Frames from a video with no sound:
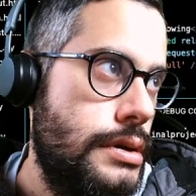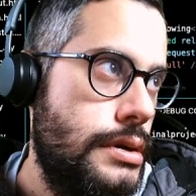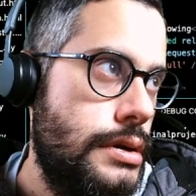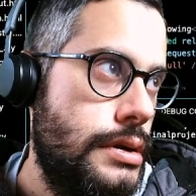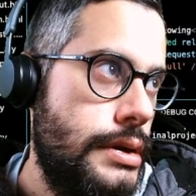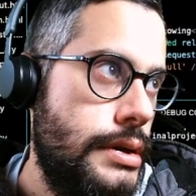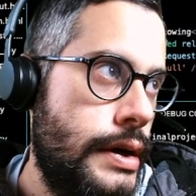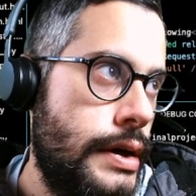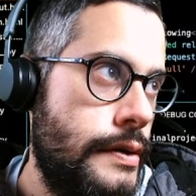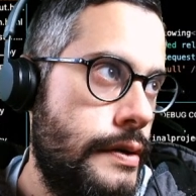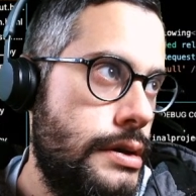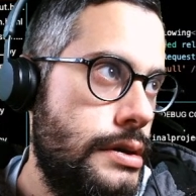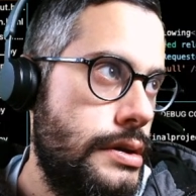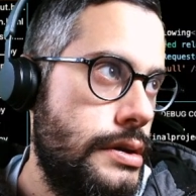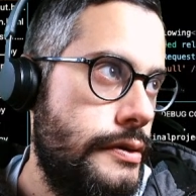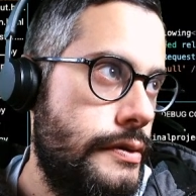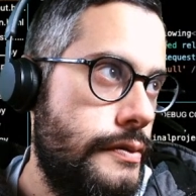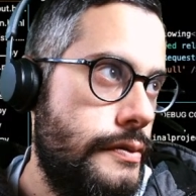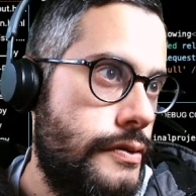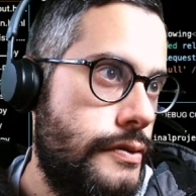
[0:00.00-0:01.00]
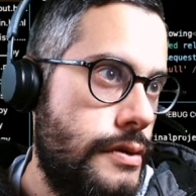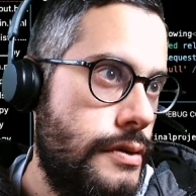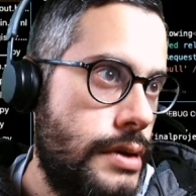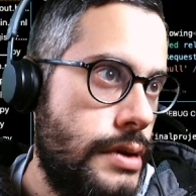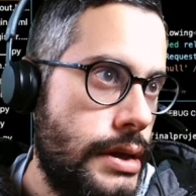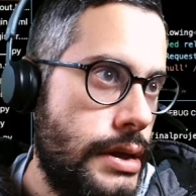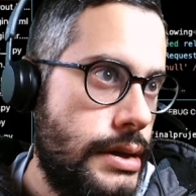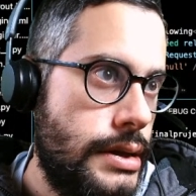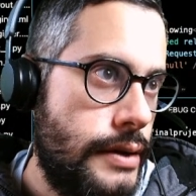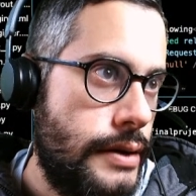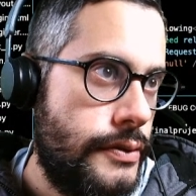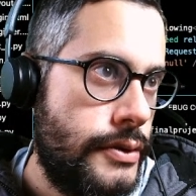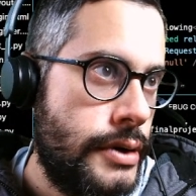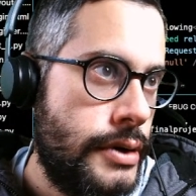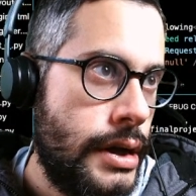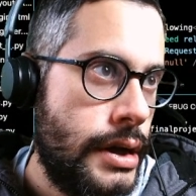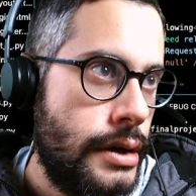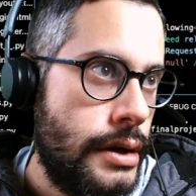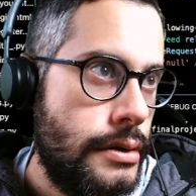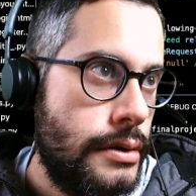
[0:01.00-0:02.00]
Yeah, I'm gonna leave it like that for
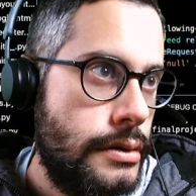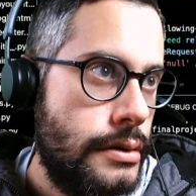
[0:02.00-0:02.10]
now.